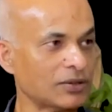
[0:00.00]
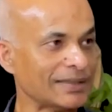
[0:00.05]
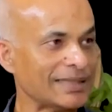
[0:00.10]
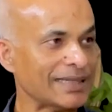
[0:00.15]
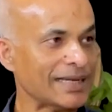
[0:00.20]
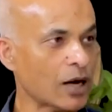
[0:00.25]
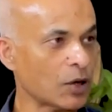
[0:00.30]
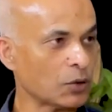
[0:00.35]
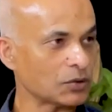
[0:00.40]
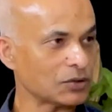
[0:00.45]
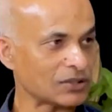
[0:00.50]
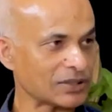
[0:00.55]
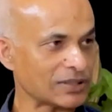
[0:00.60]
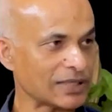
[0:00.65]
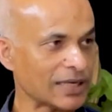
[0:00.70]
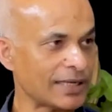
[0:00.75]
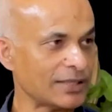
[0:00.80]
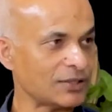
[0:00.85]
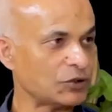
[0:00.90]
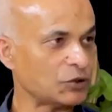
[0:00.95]
on the
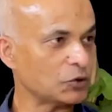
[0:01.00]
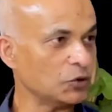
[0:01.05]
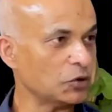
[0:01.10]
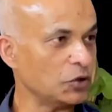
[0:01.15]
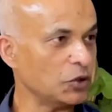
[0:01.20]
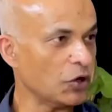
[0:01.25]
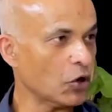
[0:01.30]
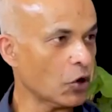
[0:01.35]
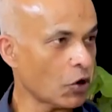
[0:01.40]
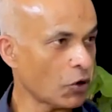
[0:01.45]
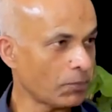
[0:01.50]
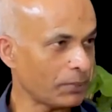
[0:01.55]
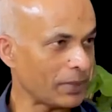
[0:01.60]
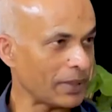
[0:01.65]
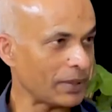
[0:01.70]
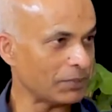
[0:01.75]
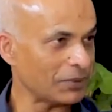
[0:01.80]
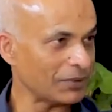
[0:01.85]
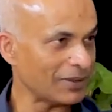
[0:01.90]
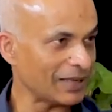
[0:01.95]
outside to lure
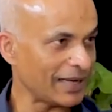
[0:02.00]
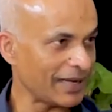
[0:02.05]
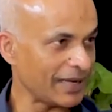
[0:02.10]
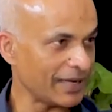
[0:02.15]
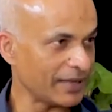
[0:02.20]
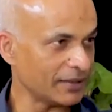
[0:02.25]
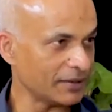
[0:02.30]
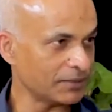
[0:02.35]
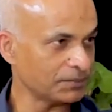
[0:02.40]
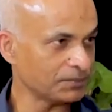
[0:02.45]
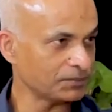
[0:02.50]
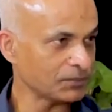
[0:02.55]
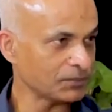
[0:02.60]
people in.